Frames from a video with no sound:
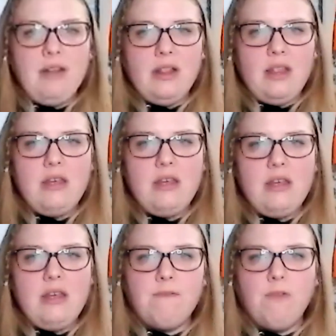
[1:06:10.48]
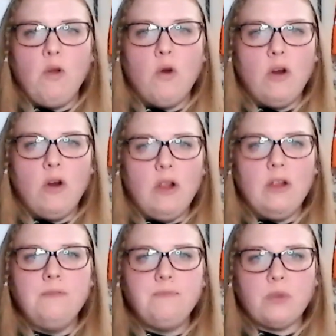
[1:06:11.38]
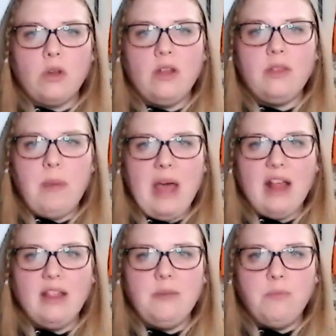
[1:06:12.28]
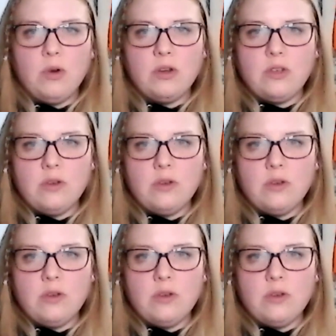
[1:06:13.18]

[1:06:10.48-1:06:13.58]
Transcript: Definitely oh. like floral on the palate. Floral, but